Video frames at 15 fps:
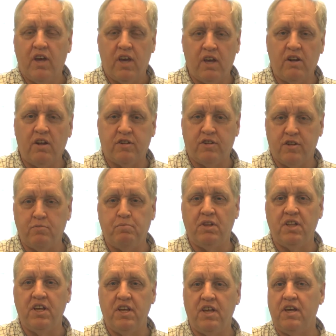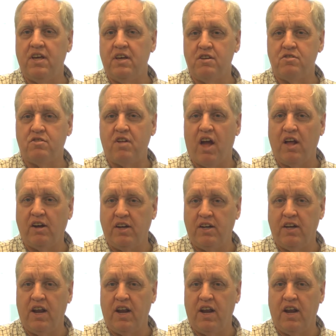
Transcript: It simply is dialing